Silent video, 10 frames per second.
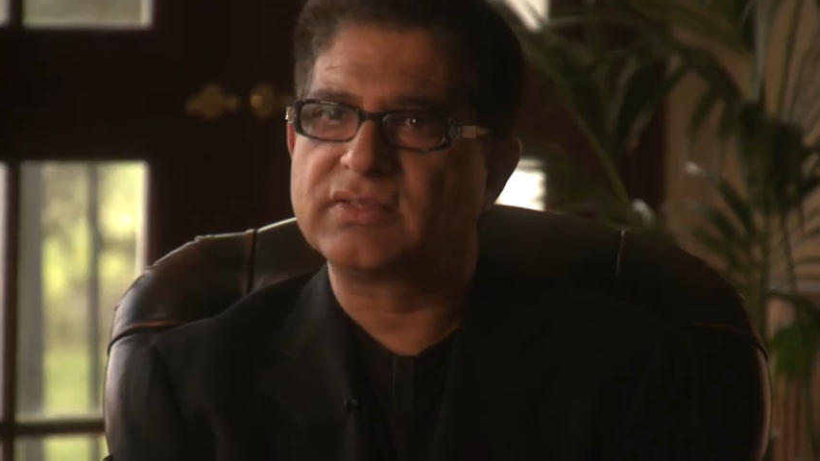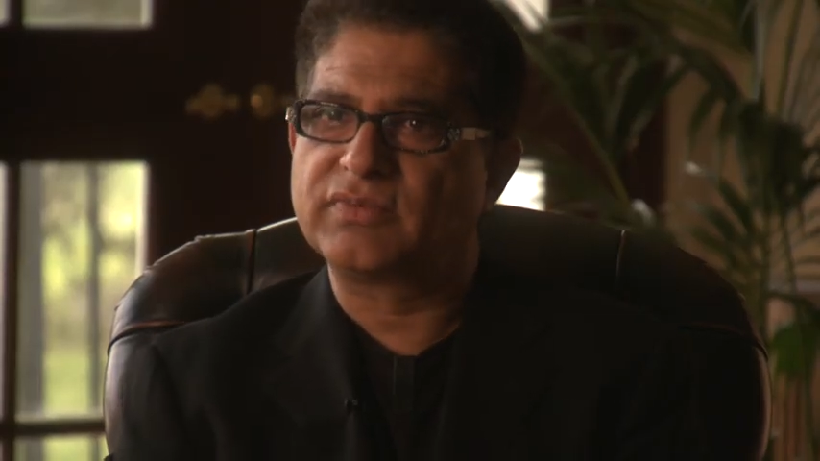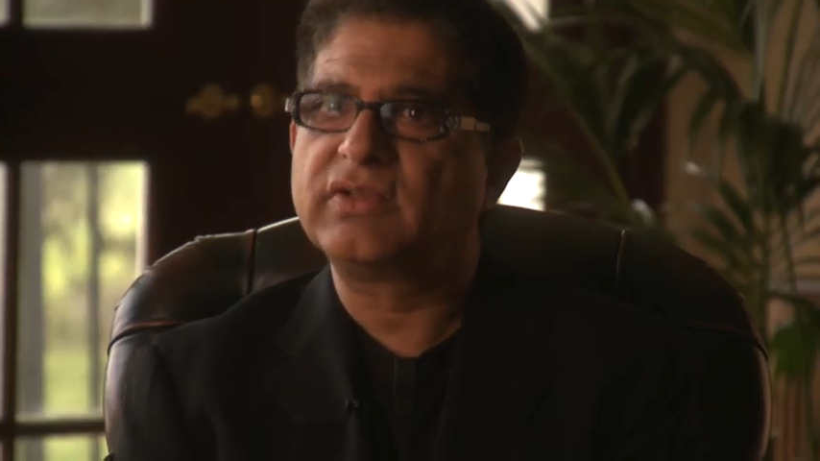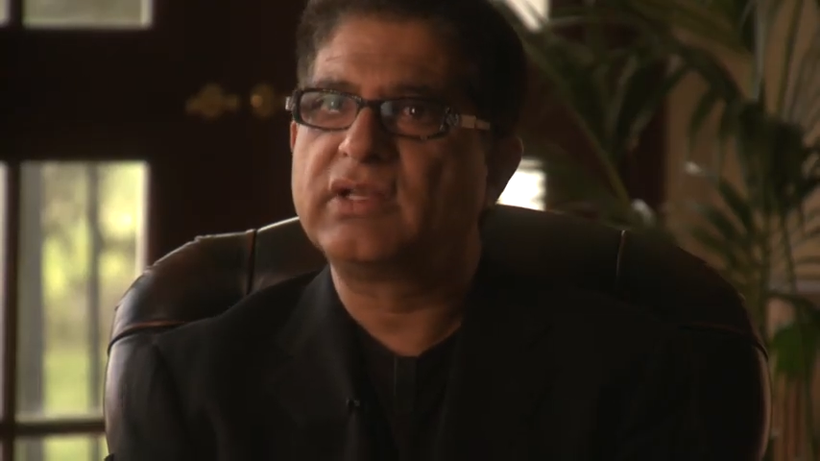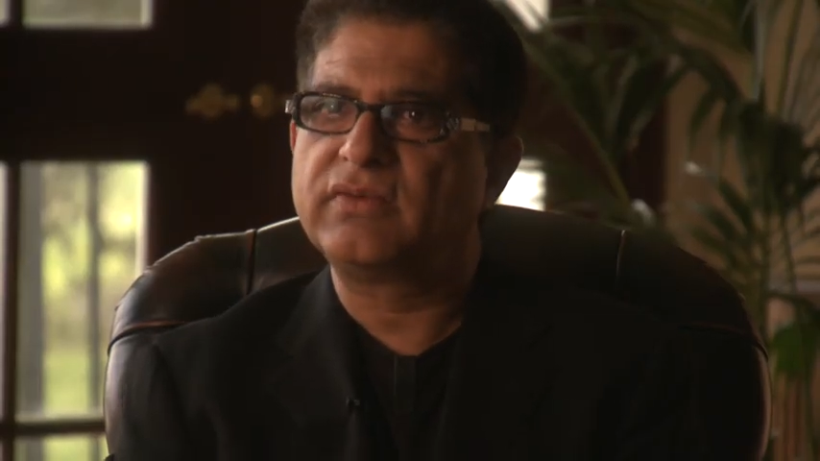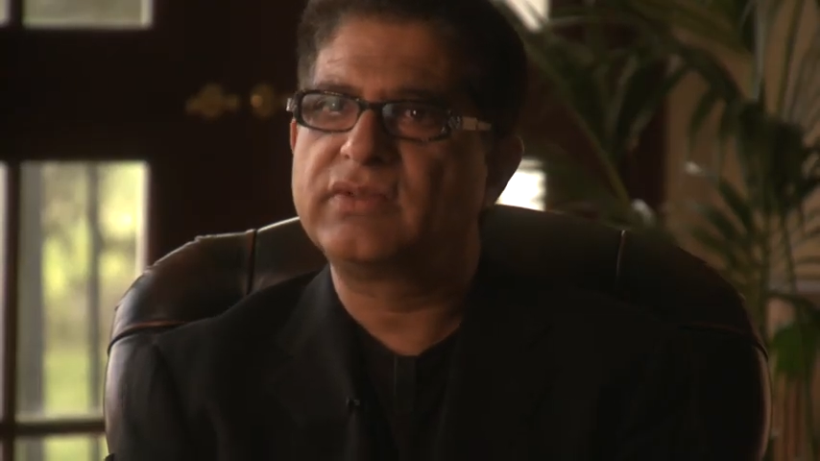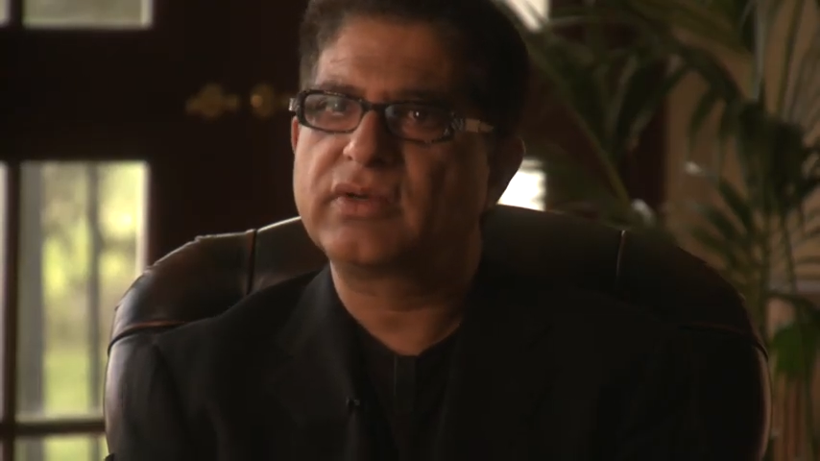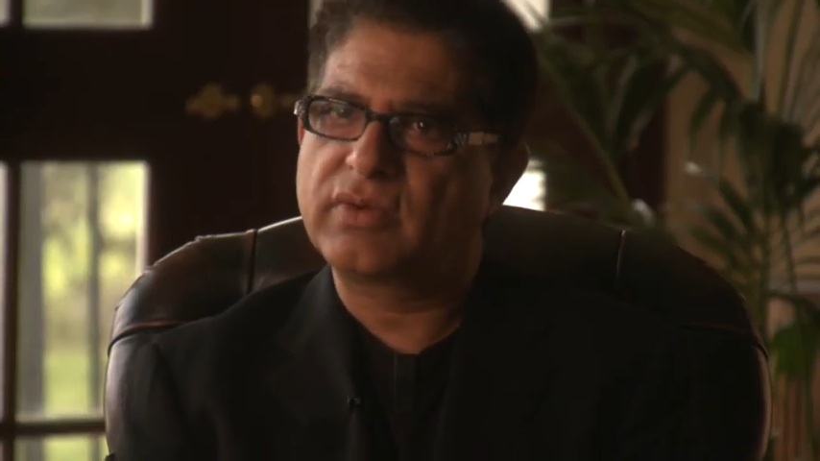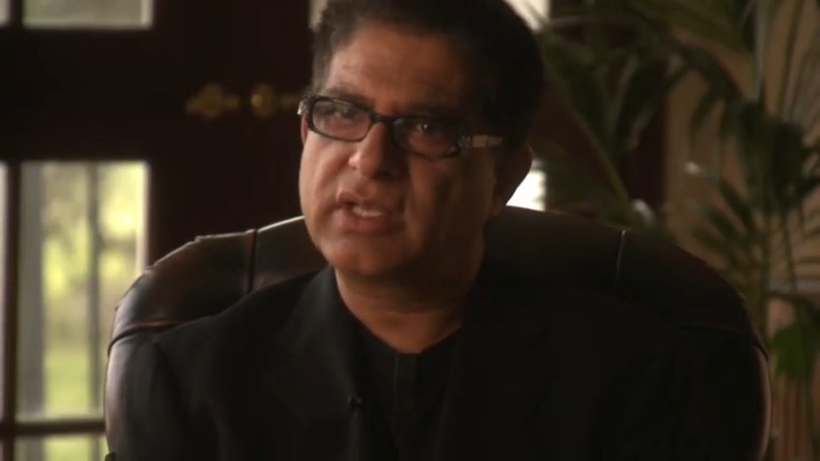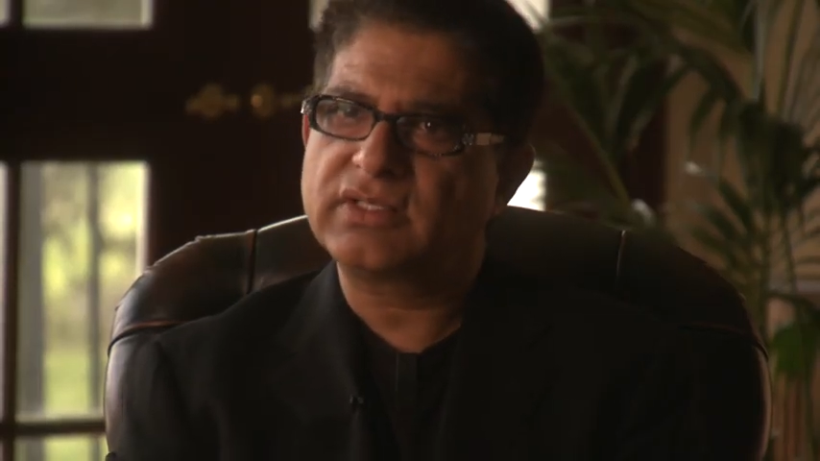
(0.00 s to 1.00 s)
If you live the
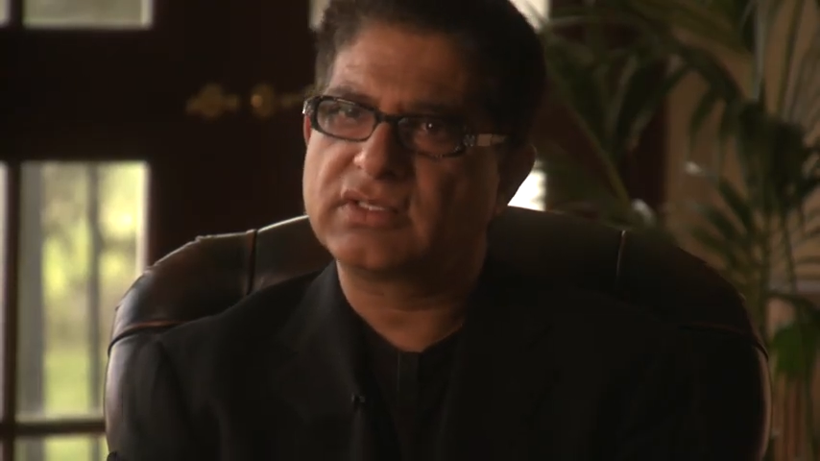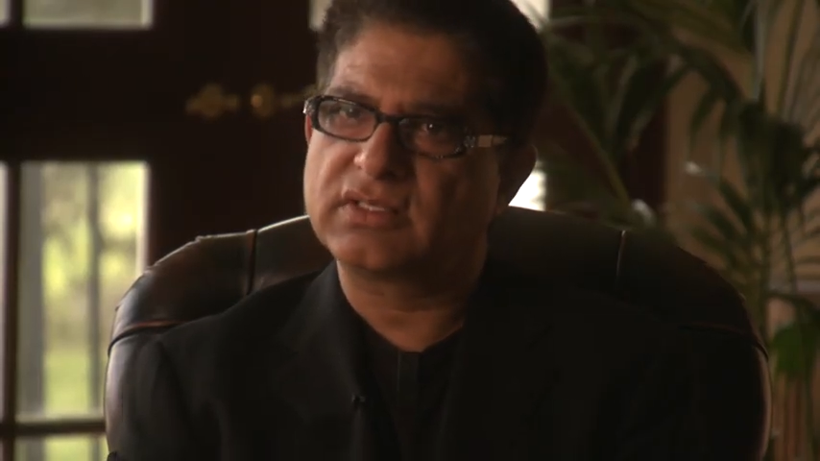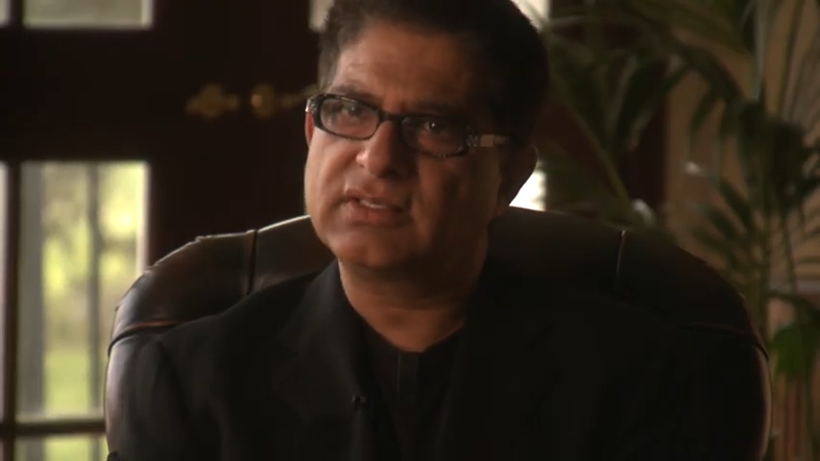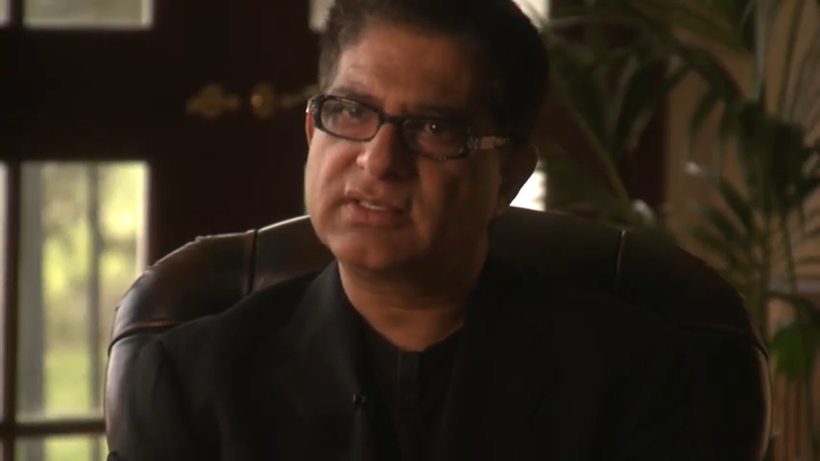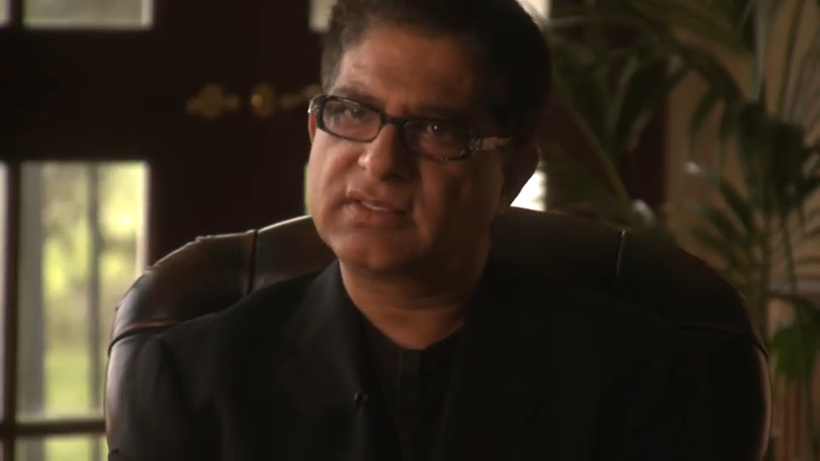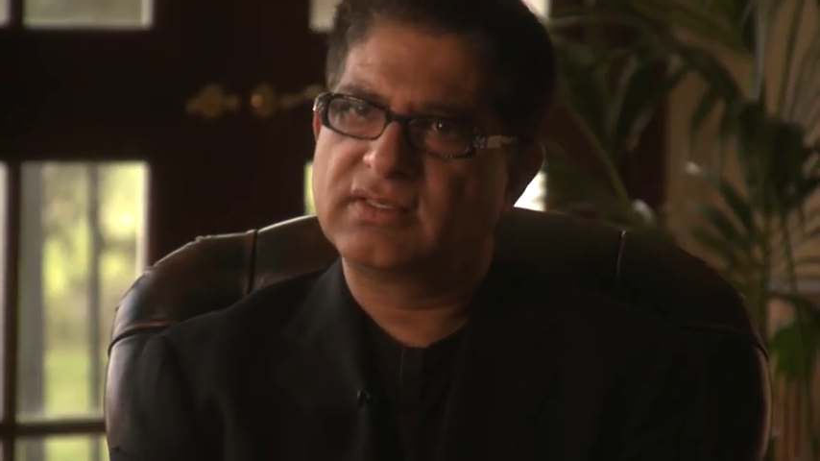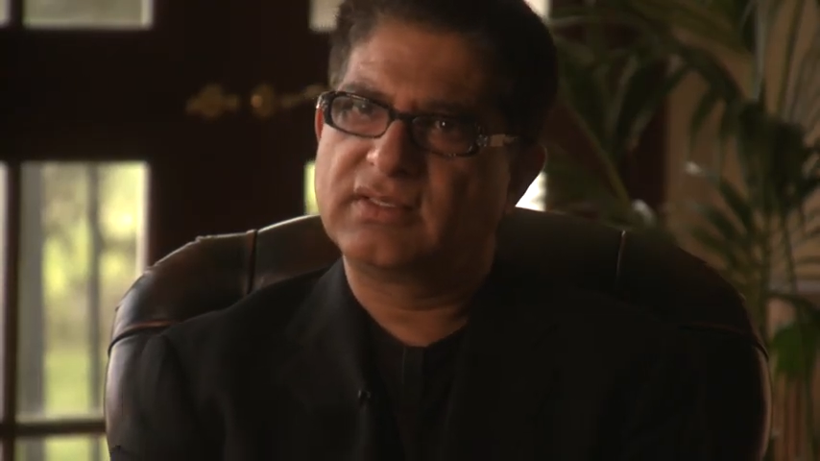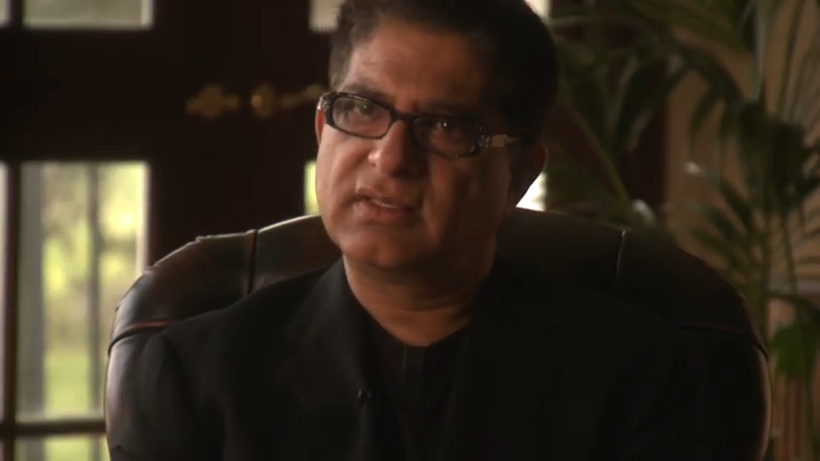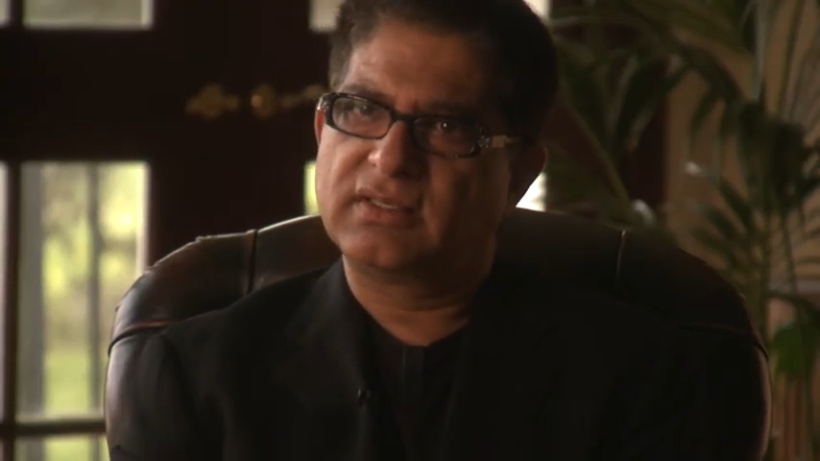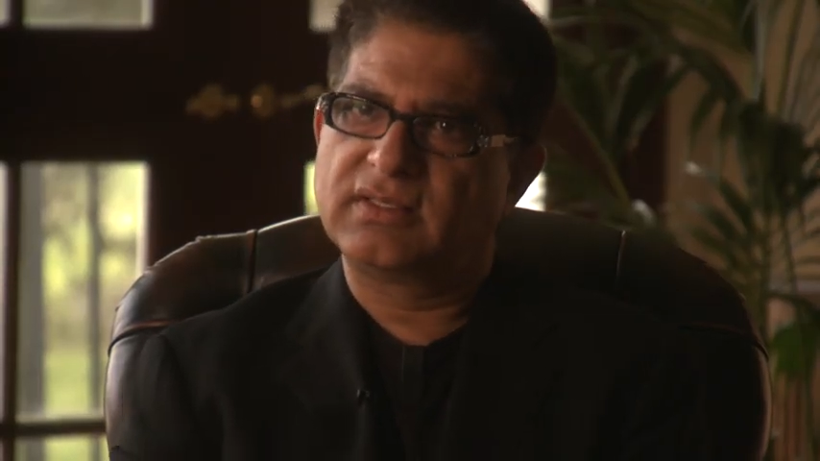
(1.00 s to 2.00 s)
questions,
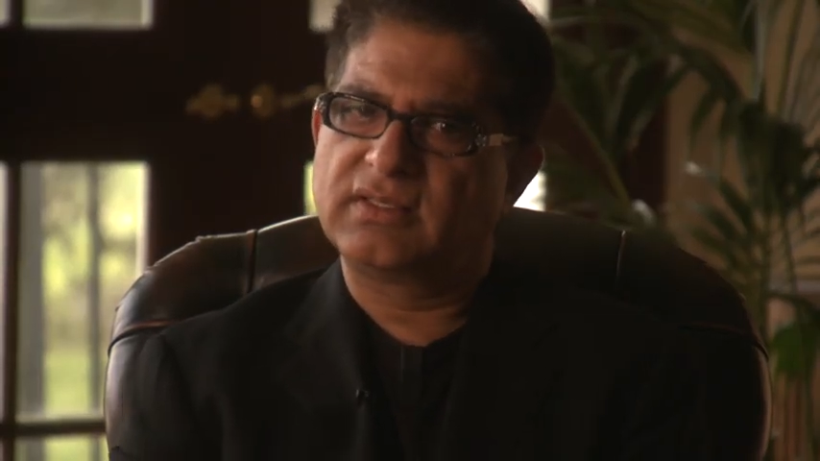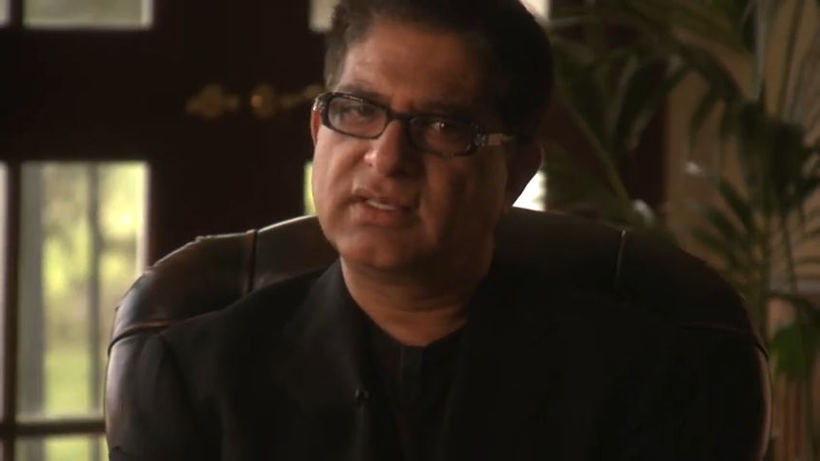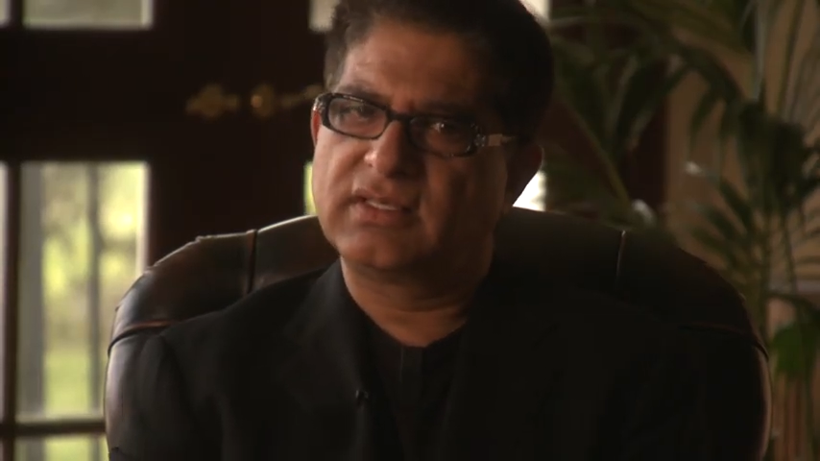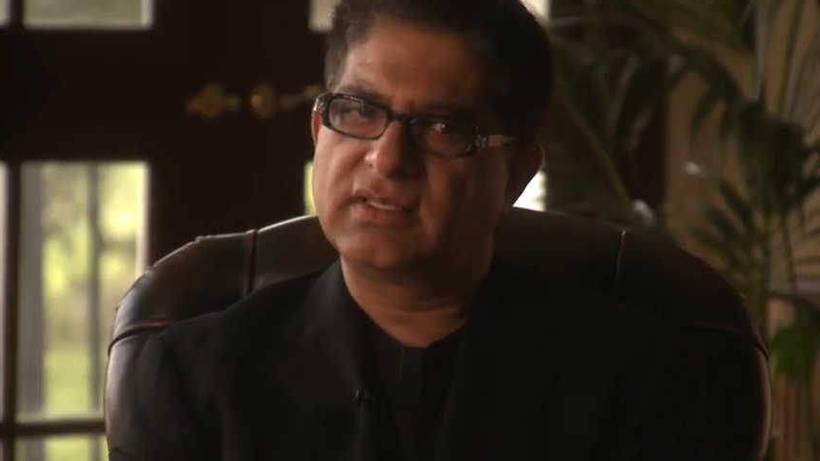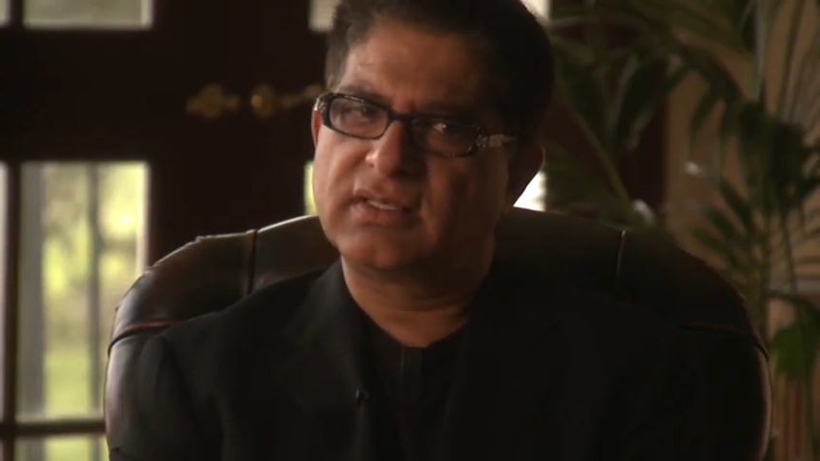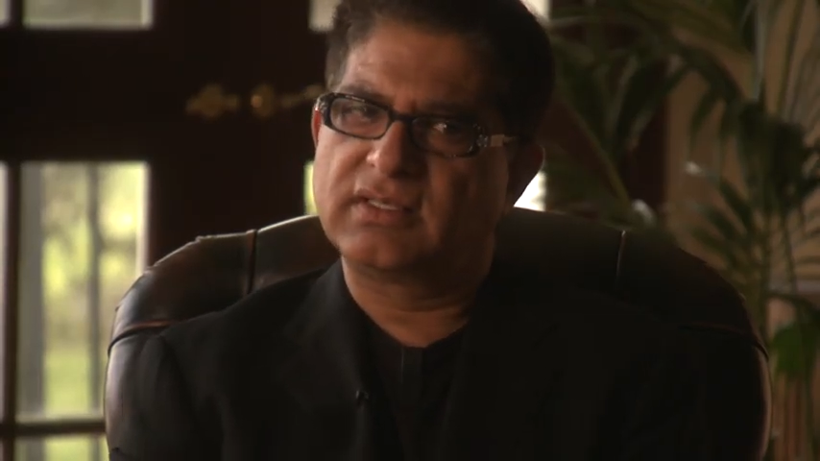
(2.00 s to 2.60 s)
then